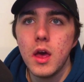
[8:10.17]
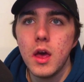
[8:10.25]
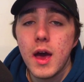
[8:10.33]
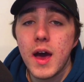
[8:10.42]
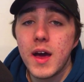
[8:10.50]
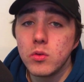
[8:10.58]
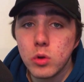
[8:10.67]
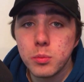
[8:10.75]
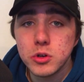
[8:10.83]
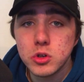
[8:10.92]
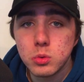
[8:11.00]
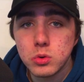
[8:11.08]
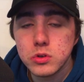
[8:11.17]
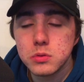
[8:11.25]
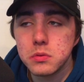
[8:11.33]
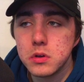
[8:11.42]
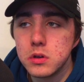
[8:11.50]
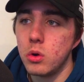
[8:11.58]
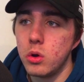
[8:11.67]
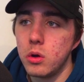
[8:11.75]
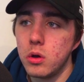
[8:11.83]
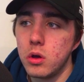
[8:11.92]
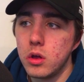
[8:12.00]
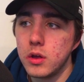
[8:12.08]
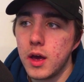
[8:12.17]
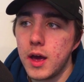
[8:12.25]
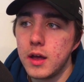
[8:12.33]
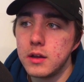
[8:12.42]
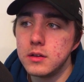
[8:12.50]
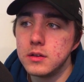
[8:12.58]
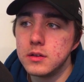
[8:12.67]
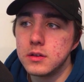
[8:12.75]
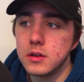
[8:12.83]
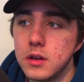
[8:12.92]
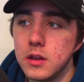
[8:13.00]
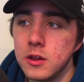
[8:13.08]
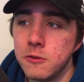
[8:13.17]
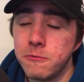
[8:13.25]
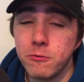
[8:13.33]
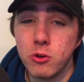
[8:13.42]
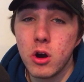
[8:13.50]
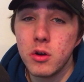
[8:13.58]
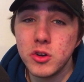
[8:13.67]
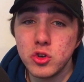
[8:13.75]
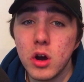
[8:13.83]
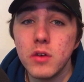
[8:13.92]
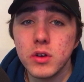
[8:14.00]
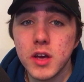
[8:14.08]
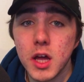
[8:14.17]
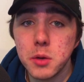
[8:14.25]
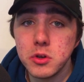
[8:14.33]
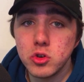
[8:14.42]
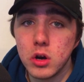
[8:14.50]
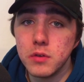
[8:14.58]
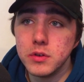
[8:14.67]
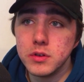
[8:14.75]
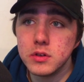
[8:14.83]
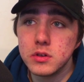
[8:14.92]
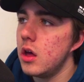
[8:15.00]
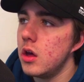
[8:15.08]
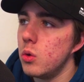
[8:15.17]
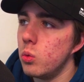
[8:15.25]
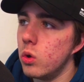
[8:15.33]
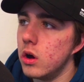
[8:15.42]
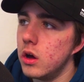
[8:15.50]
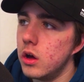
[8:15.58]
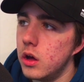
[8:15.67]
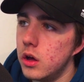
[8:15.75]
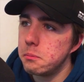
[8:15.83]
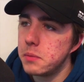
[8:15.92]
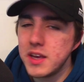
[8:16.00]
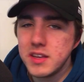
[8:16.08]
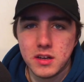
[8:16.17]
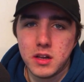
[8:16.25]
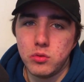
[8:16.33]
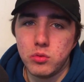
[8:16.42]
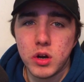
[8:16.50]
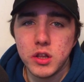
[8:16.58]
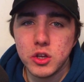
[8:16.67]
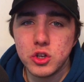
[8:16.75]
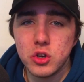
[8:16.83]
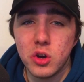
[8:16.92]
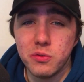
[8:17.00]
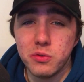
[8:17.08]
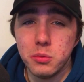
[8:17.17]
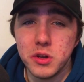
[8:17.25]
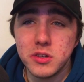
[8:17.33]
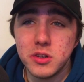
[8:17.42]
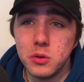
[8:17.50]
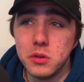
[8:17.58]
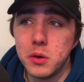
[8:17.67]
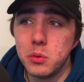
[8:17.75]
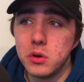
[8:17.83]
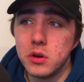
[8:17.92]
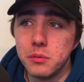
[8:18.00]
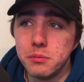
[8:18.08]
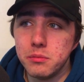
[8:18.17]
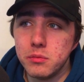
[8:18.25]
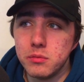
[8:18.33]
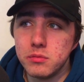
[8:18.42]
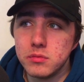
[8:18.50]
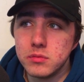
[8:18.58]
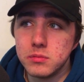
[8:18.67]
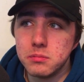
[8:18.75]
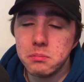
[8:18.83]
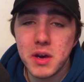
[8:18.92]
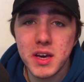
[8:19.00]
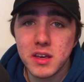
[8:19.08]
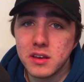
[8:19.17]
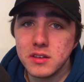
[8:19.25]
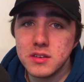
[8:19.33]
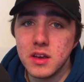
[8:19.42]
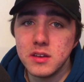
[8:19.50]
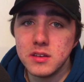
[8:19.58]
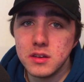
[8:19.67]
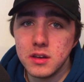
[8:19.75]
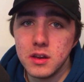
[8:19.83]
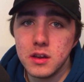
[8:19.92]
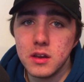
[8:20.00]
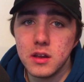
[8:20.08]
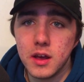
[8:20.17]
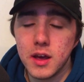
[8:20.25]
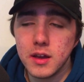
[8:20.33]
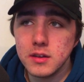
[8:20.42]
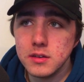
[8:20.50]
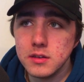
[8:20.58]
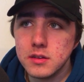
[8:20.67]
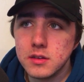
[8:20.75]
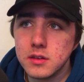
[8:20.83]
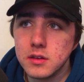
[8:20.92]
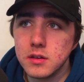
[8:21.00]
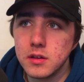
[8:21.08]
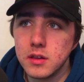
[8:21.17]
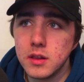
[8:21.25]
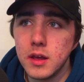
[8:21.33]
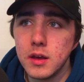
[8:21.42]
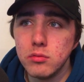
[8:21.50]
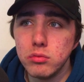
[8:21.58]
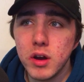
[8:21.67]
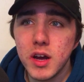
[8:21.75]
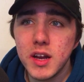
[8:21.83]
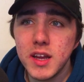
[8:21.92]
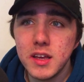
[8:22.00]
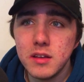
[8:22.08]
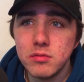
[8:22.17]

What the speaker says: and Robert Schwartzman. And Ferrari driver academy drivers were basically running the show in Formula 2. They were mega consistent, and they rarely